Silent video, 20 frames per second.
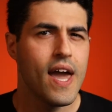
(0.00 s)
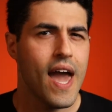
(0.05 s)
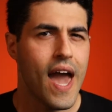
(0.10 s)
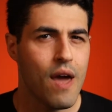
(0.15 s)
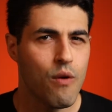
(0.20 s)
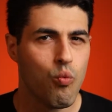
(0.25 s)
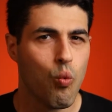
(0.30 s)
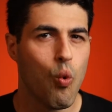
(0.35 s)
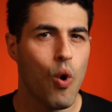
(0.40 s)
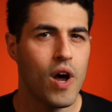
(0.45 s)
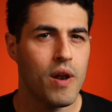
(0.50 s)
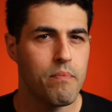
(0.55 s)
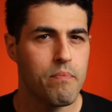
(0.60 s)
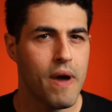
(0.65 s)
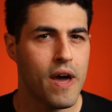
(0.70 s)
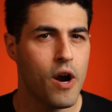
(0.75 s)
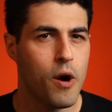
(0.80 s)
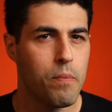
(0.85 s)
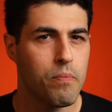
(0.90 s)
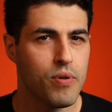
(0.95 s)
And what
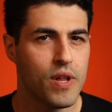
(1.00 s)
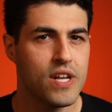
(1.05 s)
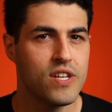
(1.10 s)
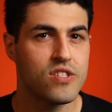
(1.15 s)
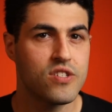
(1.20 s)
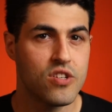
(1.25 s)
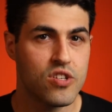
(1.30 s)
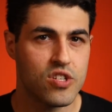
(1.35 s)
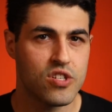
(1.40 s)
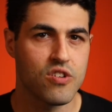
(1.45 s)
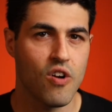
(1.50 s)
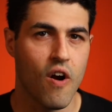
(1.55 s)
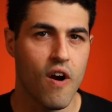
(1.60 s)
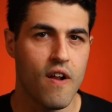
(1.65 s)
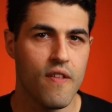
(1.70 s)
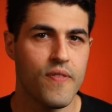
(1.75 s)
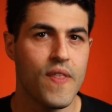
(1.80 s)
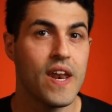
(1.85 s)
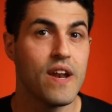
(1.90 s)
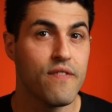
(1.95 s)
better place to
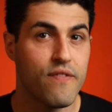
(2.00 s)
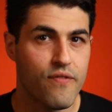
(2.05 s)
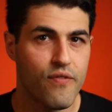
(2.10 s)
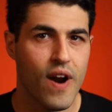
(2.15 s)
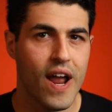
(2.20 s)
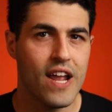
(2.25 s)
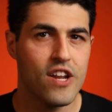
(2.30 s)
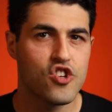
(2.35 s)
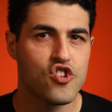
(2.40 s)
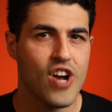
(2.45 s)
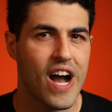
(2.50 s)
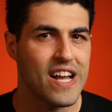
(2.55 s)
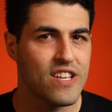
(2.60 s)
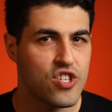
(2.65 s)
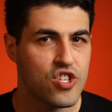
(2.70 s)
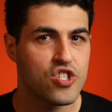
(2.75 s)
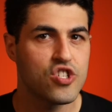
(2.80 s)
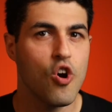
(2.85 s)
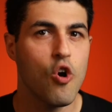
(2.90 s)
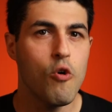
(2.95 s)
start than a franchise
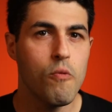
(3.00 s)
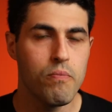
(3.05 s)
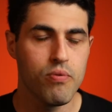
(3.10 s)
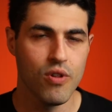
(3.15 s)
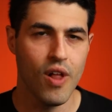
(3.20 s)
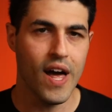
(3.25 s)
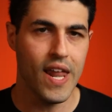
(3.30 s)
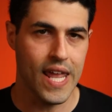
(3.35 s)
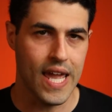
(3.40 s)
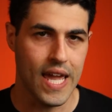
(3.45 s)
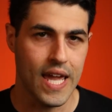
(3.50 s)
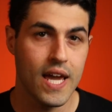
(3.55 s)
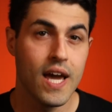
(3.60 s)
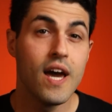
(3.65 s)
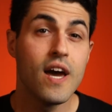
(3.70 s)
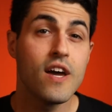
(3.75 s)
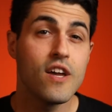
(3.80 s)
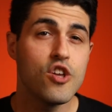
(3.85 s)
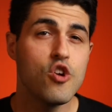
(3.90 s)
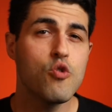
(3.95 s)
so bloody
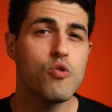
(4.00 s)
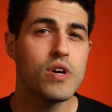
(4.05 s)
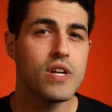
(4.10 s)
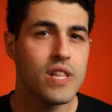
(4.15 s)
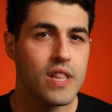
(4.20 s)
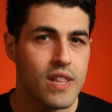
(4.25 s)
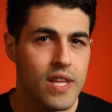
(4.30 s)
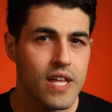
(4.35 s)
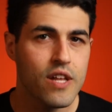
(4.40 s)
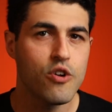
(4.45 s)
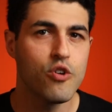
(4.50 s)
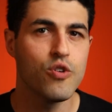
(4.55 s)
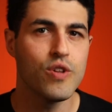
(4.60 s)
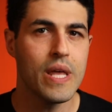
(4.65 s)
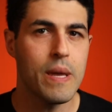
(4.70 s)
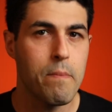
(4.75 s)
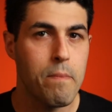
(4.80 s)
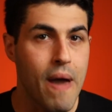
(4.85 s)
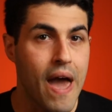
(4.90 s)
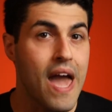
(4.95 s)
you could
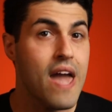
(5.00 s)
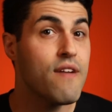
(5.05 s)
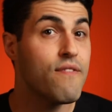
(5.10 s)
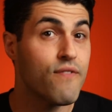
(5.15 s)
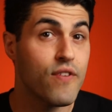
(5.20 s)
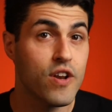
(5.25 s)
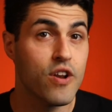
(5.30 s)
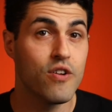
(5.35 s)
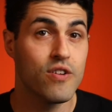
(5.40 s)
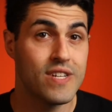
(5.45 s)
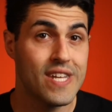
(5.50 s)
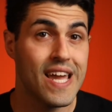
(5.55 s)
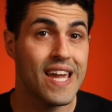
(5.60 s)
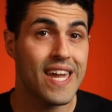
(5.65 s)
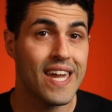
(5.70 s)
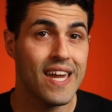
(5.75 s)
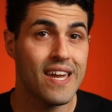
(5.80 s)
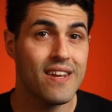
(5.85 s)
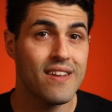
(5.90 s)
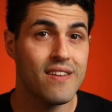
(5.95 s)
literally pay for your
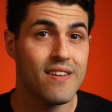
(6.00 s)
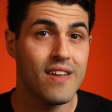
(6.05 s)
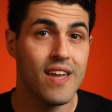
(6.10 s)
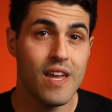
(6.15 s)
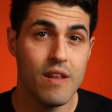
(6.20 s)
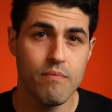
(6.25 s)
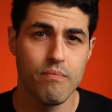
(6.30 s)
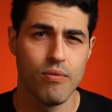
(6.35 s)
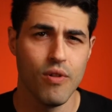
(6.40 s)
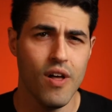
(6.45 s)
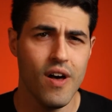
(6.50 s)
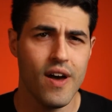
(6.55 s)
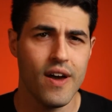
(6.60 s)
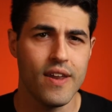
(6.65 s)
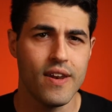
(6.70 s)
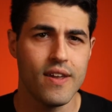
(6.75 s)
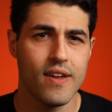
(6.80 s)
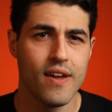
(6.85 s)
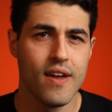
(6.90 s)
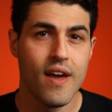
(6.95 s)
ticket in
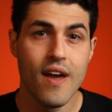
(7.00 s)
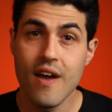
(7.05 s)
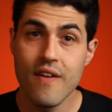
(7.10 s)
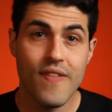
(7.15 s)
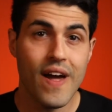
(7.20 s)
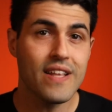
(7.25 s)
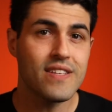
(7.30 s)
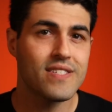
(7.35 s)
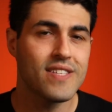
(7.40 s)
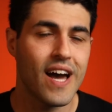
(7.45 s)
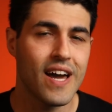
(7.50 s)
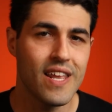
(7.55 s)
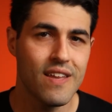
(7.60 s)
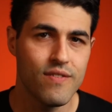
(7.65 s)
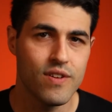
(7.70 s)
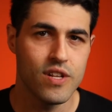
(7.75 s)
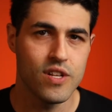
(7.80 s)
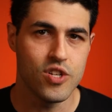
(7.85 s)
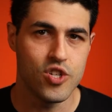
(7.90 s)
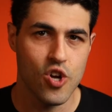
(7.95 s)
blood? That's not
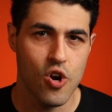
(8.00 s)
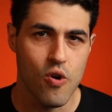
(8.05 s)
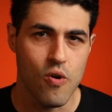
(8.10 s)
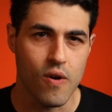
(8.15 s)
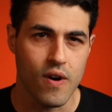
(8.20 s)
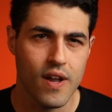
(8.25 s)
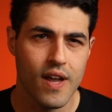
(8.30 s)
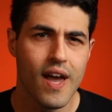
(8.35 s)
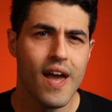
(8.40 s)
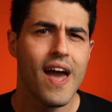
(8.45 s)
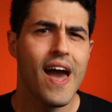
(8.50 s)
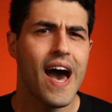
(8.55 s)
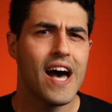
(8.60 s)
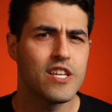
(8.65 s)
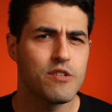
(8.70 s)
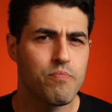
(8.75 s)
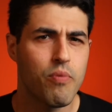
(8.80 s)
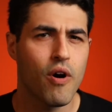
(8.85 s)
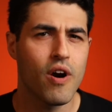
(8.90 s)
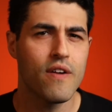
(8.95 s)
even a joke.
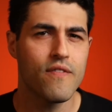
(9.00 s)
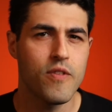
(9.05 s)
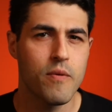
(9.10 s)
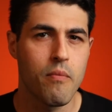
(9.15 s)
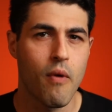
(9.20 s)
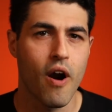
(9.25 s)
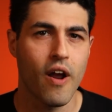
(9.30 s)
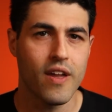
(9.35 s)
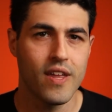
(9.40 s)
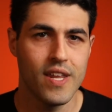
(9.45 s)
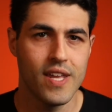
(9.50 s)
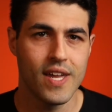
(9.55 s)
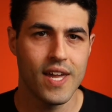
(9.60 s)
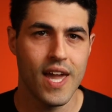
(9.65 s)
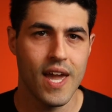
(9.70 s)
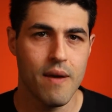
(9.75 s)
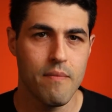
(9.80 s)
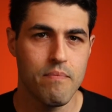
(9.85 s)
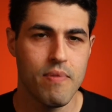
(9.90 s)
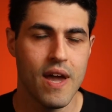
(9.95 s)
As part of the marketing
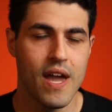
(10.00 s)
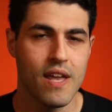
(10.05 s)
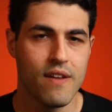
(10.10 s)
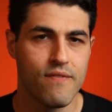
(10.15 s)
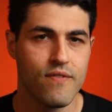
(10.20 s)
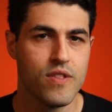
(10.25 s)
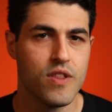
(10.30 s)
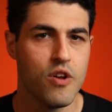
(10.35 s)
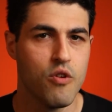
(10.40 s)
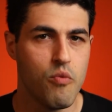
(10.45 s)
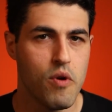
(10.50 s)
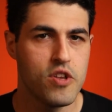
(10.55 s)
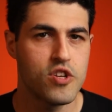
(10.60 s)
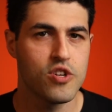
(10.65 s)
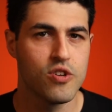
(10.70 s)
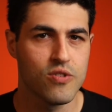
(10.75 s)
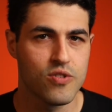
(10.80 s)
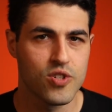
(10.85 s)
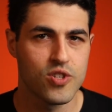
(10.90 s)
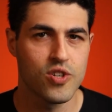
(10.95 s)
campaign for the
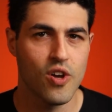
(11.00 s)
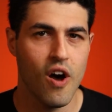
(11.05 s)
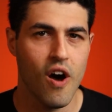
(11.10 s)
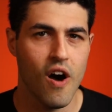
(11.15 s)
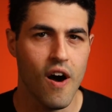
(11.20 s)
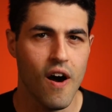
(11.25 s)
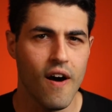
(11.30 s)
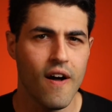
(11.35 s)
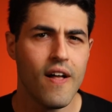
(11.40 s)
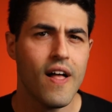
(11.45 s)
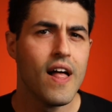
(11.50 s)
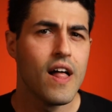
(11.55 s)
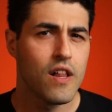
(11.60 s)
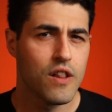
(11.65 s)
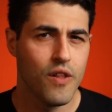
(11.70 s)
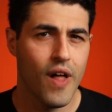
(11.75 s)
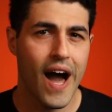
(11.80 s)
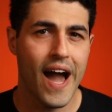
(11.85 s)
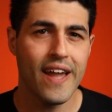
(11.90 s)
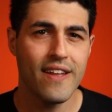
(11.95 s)
original Saw,
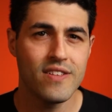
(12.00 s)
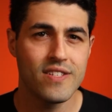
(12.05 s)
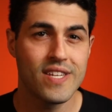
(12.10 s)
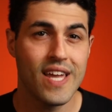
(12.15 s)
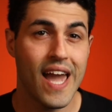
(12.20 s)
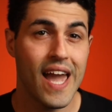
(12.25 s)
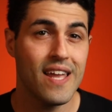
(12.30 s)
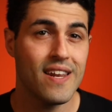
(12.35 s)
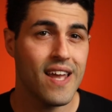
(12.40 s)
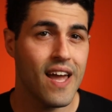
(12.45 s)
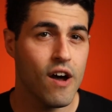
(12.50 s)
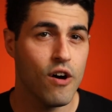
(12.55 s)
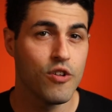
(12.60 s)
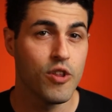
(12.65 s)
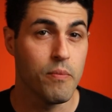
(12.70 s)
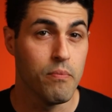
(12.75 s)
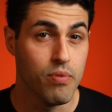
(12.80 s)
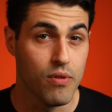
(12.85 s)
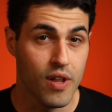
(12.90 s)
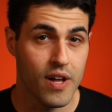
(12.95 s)
Lionsgate held a
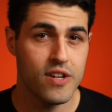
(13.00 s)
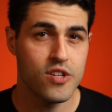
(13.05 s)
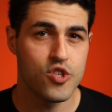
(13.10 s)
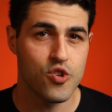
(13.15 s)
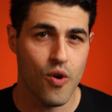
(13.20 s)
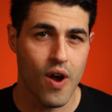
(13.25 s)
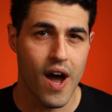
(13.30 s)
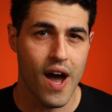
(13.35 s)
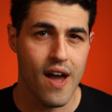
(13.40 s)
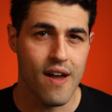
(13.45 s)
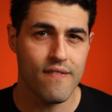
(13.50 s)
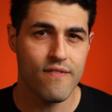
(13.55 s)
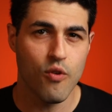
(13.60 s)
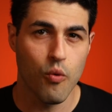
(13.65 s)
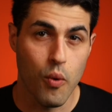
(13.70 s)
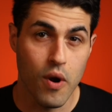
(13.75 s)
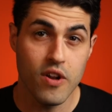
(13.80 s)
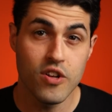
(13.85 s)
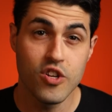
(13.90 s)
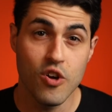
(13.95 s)
blood drive
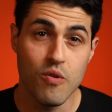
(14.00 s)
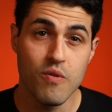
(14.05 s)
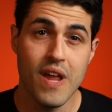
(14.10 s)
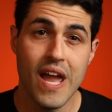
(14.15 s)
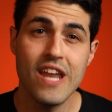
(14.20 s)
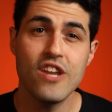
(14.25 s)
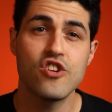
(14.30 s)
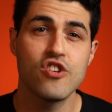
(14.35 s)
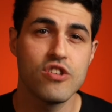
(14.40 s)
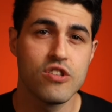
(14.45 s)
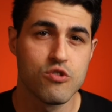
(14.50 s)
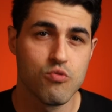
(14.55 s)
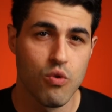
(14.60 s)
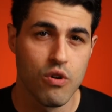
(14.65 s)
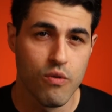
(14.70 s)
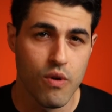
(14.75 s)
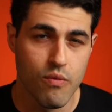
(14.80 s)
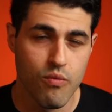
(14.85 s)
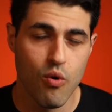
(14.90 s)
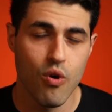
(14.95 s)
where donations were
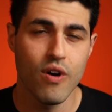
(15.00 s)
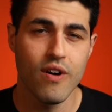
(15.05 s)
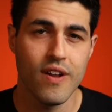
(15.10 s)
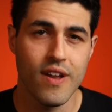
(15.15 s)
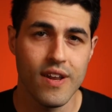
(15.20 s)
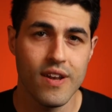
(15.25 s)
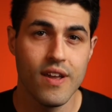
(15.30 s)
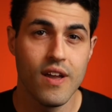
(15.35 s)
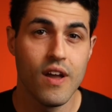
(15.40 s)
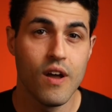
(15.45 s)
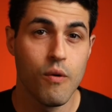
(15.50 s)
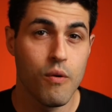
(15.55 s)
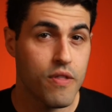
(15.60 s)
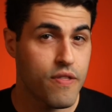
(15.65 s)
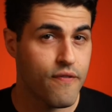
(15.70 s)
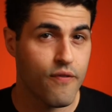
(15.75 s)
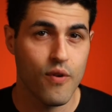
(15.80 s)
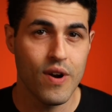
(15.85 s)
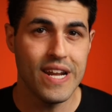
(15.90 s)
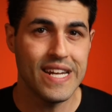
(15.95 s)
rewarded with
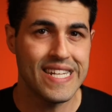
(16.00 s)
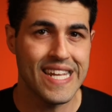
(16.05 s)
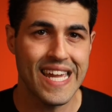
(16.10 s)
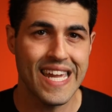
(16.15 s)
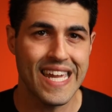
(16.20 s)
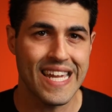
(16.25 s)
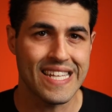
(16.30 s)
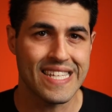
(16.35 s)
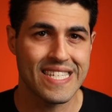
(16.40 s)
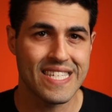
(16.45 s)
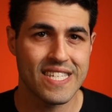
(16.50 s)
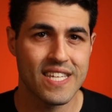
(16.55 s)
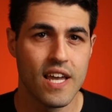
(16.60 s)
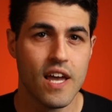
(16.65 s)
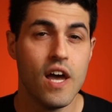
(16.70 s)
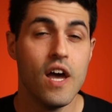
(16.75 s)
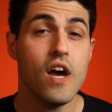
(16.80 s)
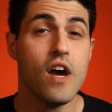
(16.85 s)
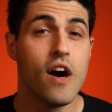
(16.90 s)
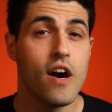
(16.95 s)
free tickets,
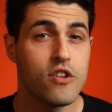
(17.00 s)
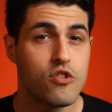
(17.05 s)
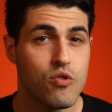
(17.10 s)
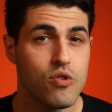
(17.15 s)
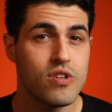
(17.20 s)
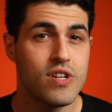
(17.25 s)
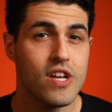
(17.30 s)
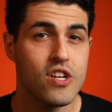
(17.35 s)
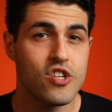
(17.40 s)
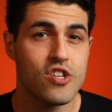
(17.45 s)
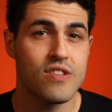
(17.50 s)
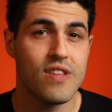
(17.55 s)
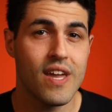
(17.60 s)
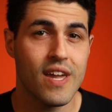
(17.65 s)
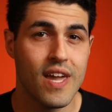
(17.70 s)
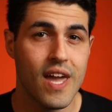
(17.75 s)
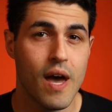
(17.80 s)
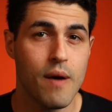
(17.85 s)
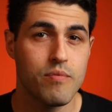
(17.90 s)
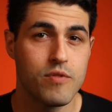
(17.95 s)
a tradition they
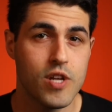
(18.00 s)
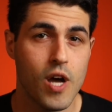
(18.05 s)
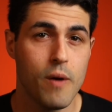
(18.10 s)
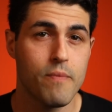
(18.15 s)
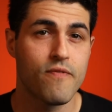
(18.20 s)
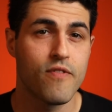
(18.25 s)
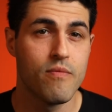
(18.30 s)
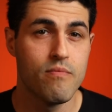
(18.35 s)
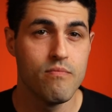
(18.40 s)
kept up for